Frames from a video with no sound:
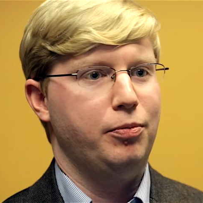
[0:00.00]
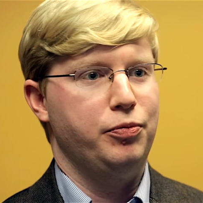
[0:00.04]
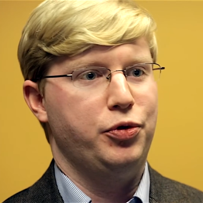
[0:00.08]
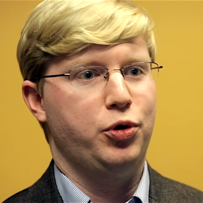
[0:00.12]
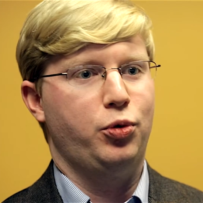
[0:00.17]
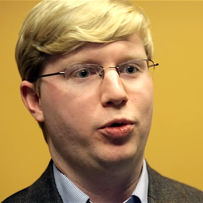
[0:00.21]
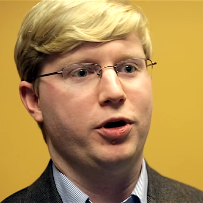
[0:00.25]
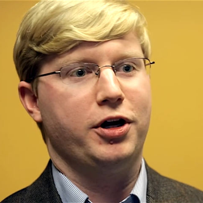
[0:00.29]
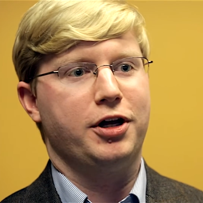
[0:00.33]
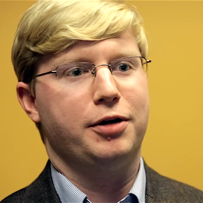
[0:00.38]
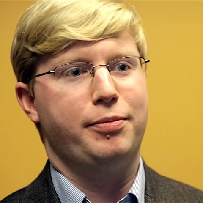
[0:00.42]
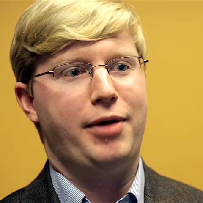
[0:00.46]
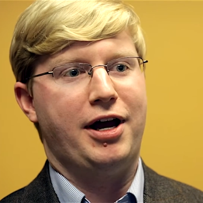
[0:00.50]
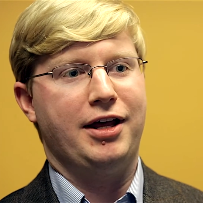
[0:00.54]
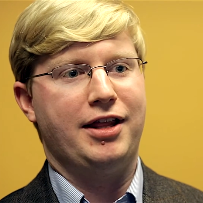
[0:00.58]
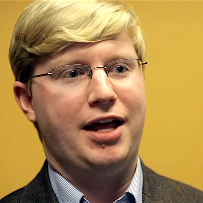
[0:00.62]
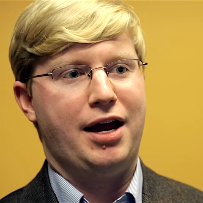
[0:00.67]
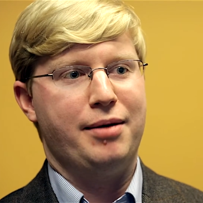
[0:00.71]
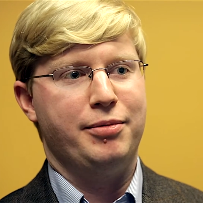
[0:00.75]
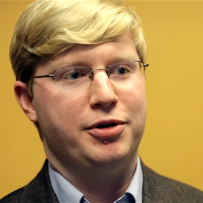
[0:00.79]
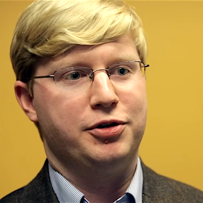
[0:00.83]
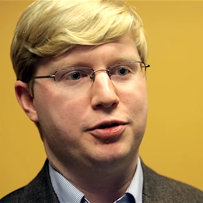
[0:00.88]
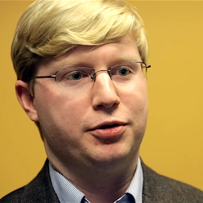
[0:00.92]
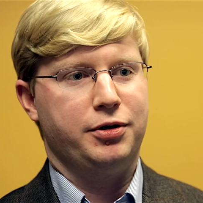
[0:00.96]
The work in my
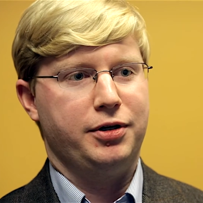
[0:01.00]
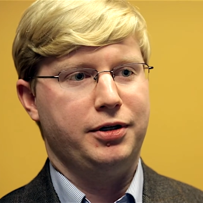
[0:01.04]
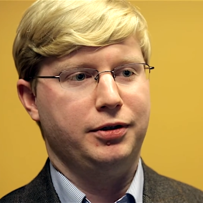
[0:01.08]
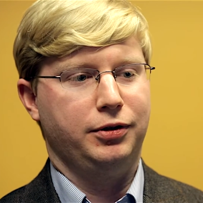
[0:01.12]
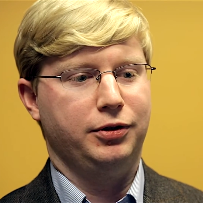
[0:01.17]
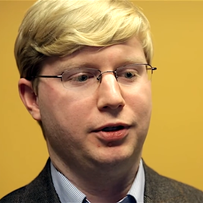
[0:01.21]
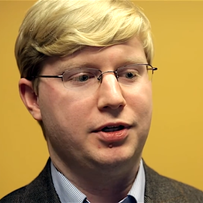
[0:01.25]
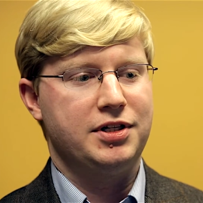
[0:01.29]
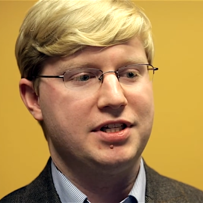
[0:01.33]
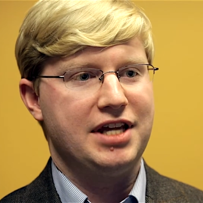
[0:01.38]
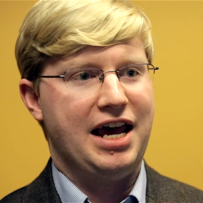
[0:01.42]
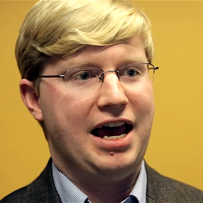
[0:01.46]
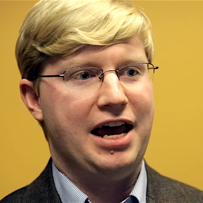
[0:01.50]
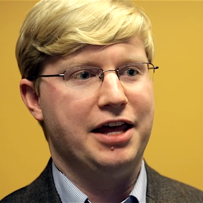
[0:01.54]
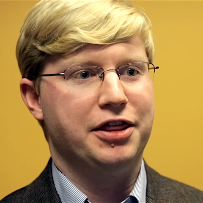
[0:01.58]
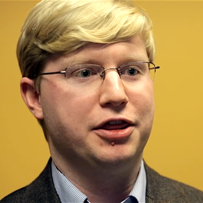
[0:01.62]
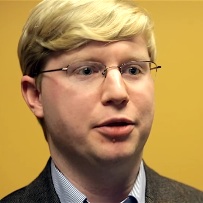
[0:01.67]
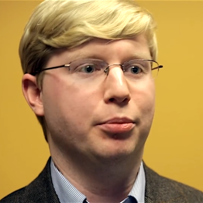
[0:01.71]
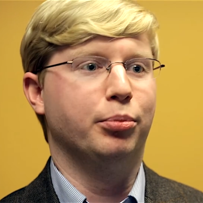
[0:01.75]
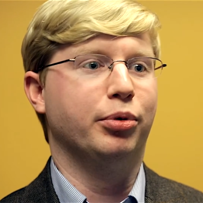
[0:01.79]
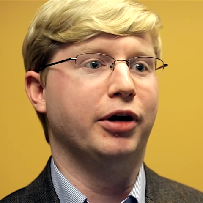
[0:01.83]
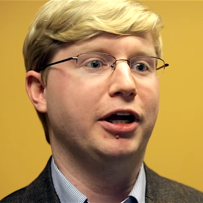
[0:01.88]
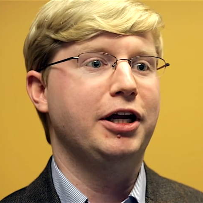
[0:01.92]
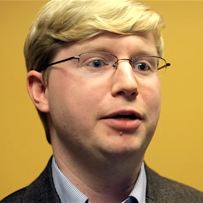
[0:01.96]
laboratory looks
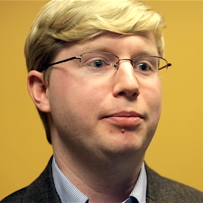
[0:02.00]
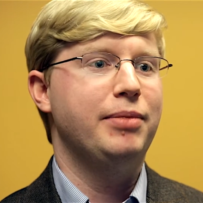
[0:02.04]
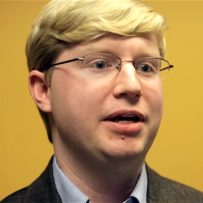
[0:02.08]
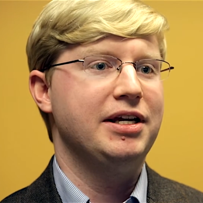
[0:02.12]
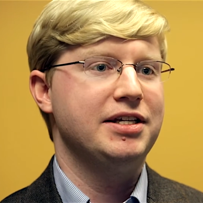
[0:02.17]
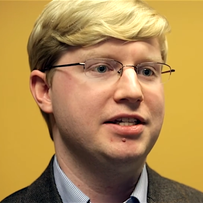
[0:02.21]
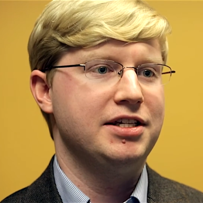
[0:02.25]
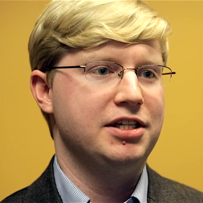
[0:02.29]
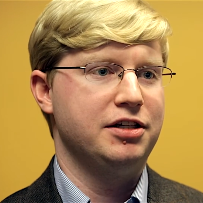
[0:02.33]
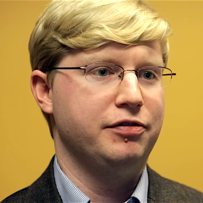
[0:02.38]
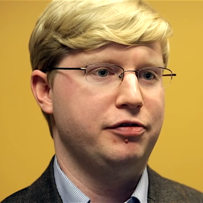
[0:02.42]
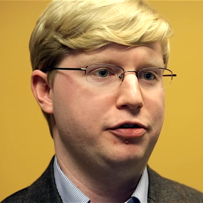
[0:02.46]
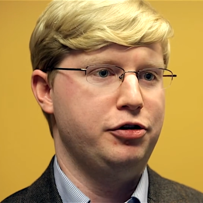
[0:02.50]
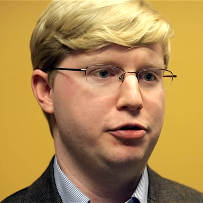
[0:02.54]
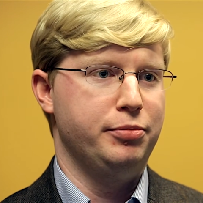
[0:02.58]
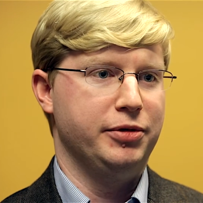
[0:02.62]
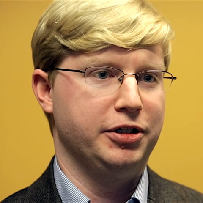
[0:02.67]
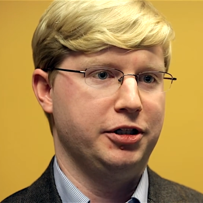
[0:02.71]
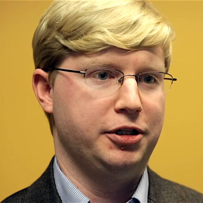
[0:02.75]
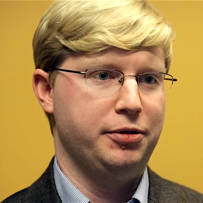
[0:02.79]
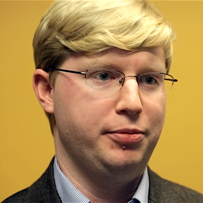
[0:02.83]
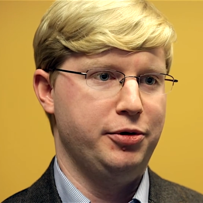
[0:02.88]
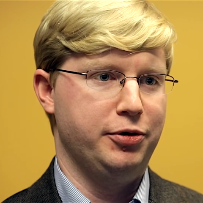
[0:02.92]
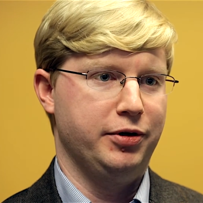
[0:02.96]
at the brain bases of
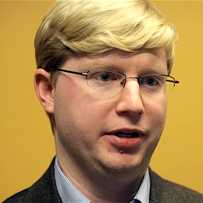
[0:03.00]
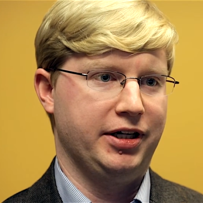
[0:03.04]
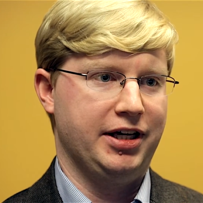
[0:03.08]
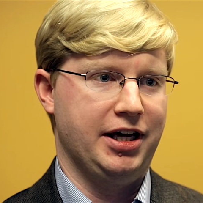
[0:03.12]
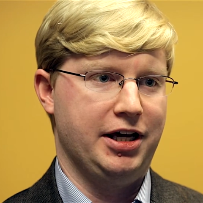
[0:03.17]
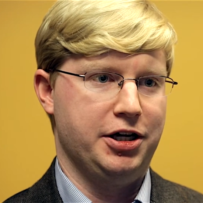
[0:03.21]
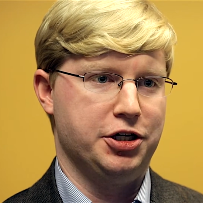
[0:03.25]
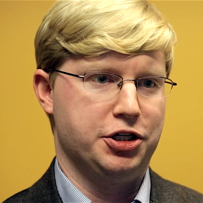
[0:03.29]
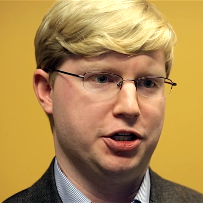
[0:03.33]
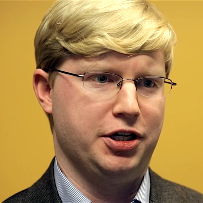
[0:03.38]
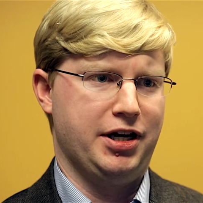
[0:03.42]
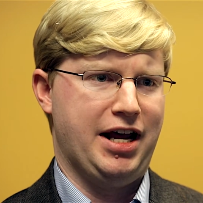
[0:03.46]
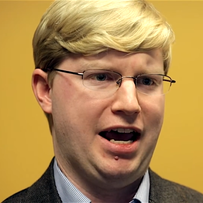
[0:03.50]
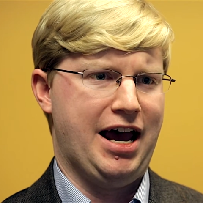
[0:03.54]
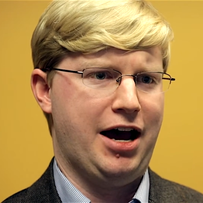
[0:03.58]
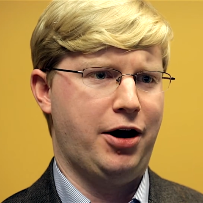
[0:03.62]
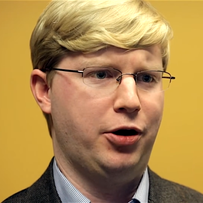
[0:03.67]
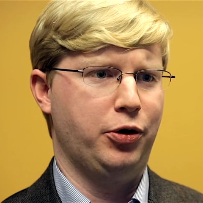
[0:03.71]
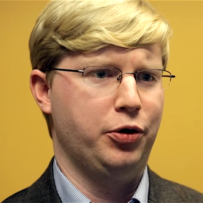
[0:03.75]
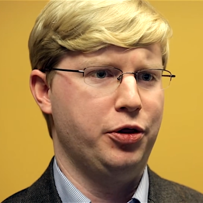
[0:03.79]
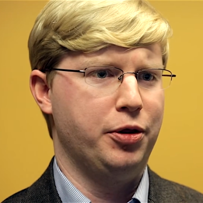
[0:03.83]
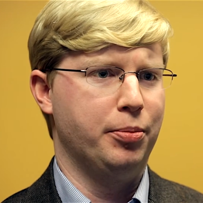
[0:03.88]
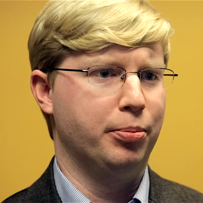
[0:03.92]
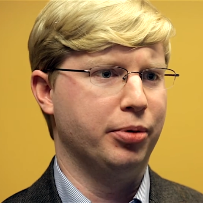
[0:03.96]
human communication,
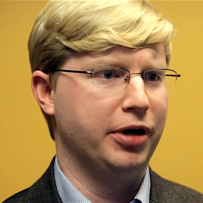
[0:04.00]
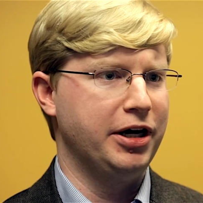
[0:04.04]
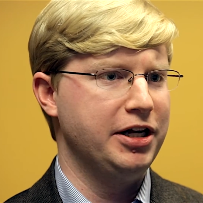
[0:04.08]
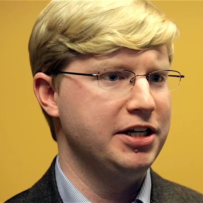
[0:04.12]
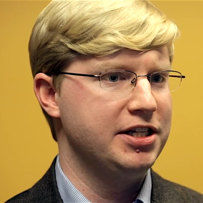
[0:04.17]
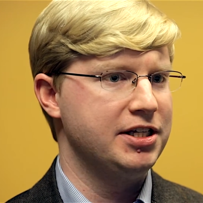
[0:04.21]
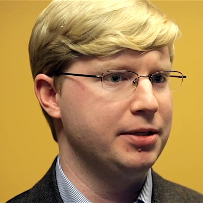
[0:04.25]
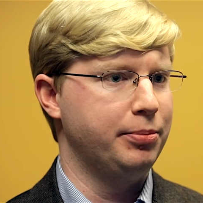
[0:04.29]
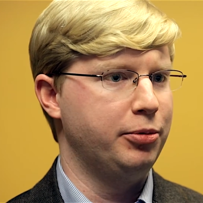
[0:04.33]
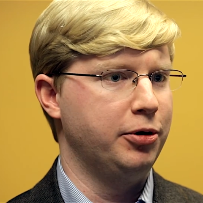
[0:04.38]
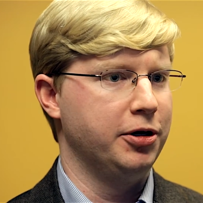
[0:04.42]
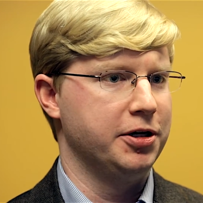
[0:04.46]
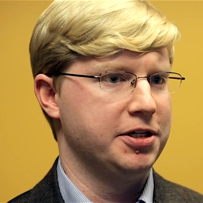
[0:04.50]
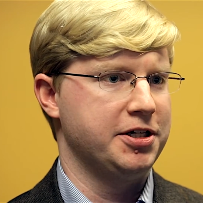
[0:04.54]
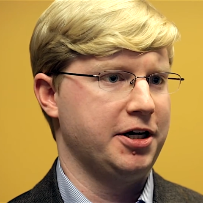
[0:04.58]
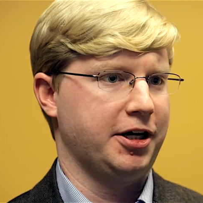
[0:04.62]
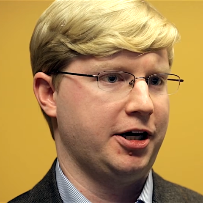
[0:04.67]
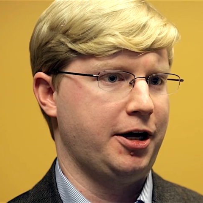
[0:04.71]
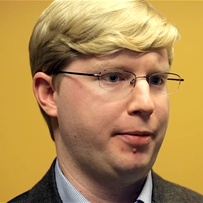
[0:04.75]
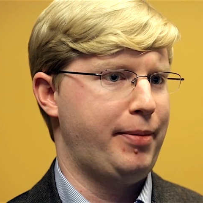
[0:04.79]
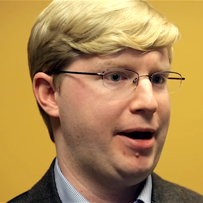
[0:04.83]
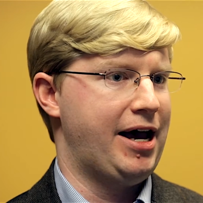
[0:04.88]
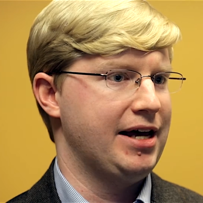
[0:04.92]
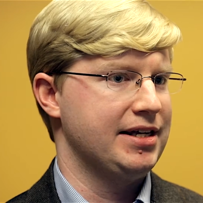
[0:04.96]
how the brain supports
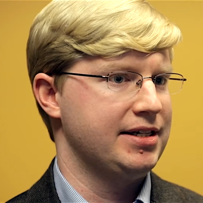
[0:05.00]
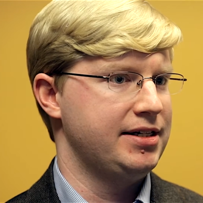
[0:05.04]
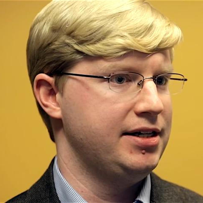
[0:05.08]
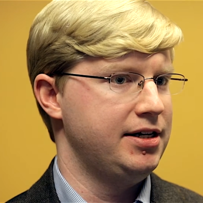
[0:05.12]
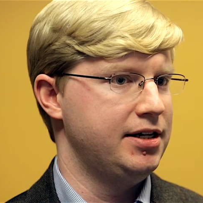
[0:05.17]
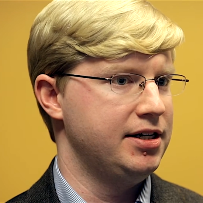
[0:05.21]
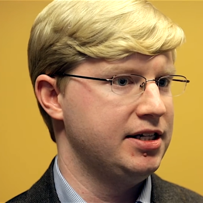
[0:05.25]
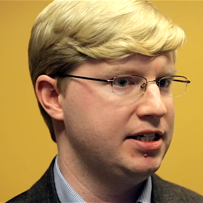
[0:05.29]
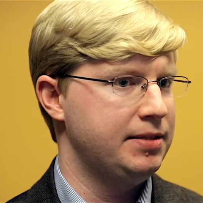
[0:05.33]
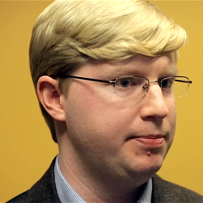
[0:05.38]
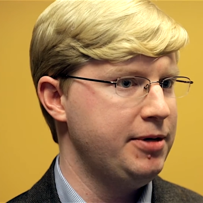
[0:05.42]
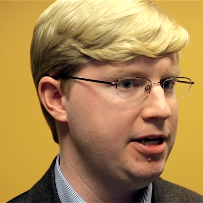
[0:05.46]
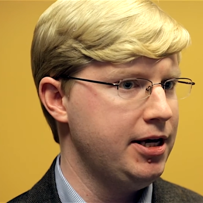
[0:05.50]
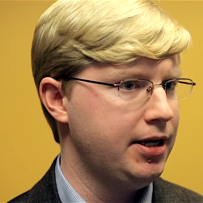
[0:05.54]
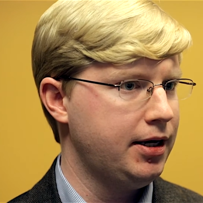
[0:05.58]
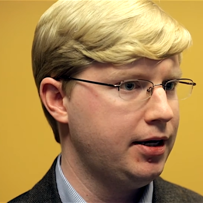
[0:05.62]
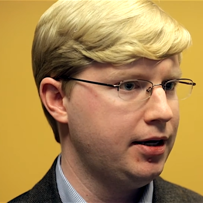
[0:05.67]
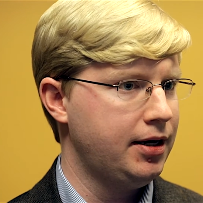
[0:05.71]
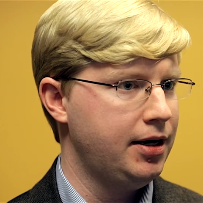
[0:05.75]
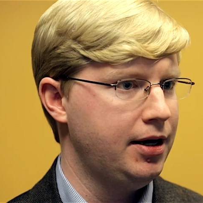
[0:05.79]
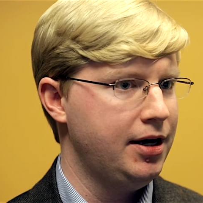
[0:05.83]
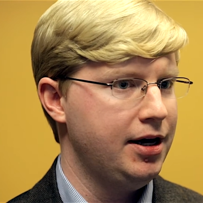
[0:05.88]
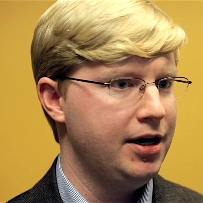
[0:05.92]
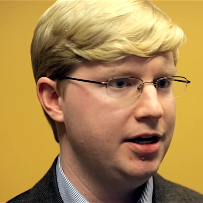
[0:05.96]
our capacity to
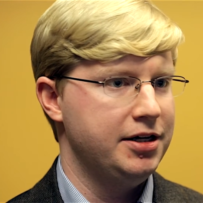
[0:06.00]
speak,